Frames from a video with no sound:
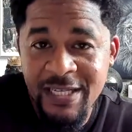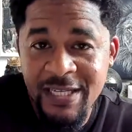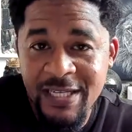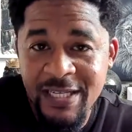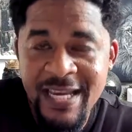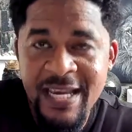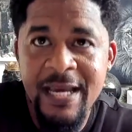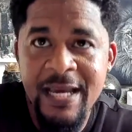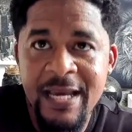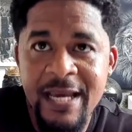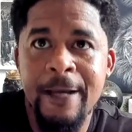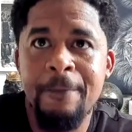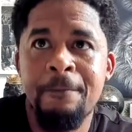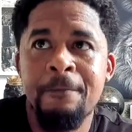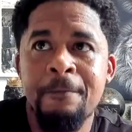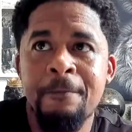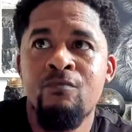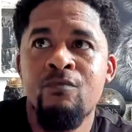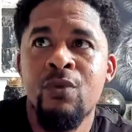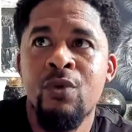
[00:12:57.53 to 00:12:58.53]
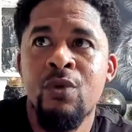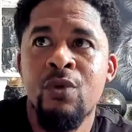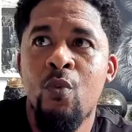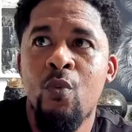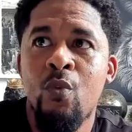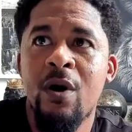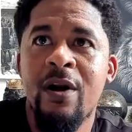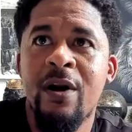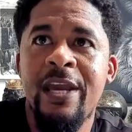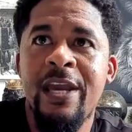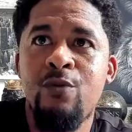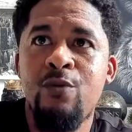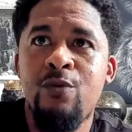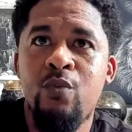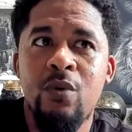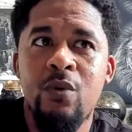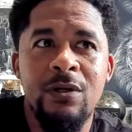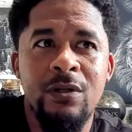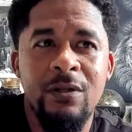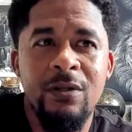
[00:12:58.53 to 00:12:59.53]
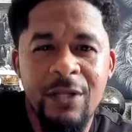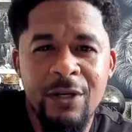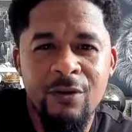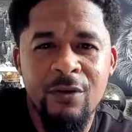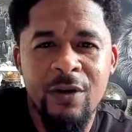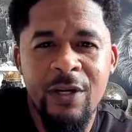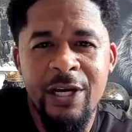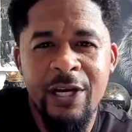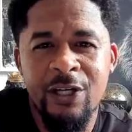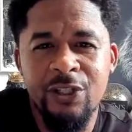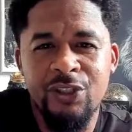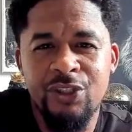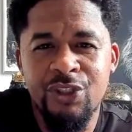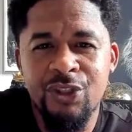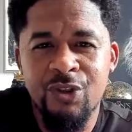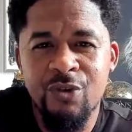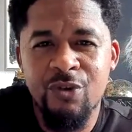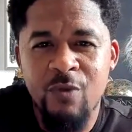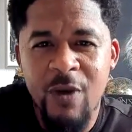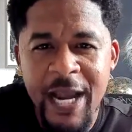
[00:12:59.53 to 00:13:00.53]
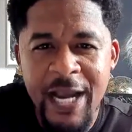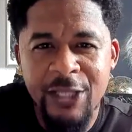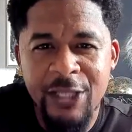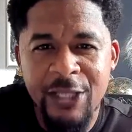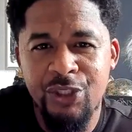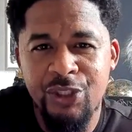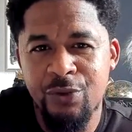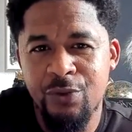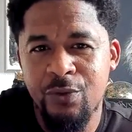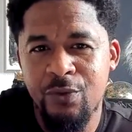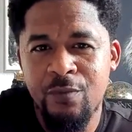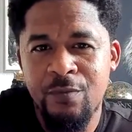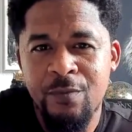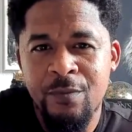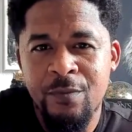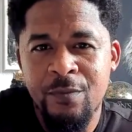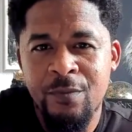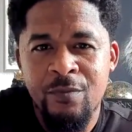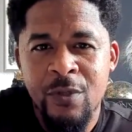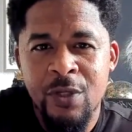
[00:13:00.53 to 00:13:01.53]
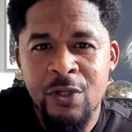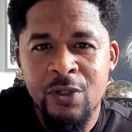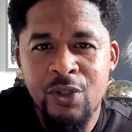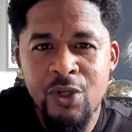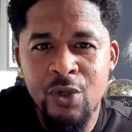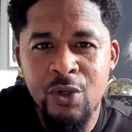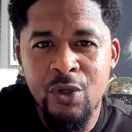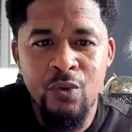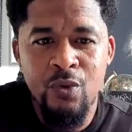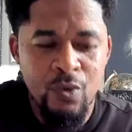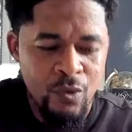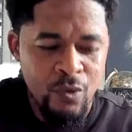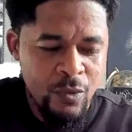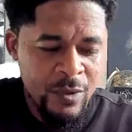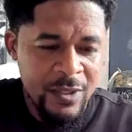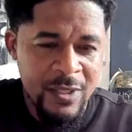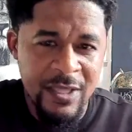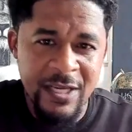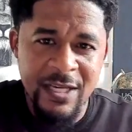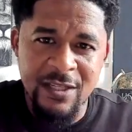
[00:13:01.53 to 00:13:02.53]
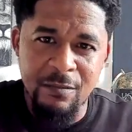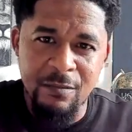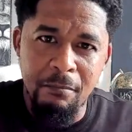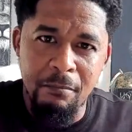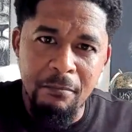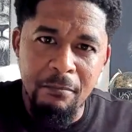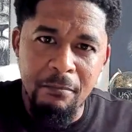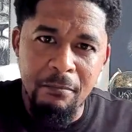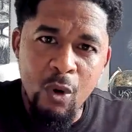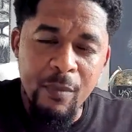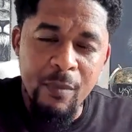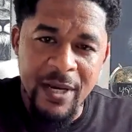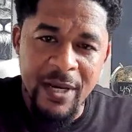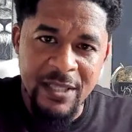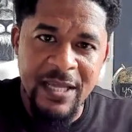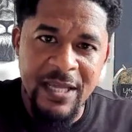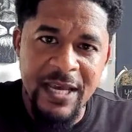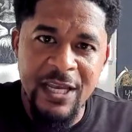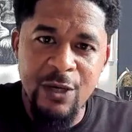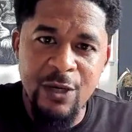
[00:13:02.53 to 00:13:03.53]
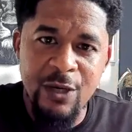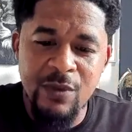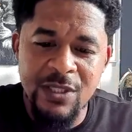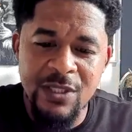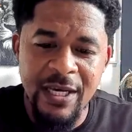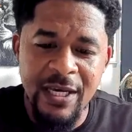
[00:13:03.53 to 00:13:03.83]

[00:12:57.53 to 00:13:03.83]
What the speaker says: did, where he would literally attract you to this moment that he was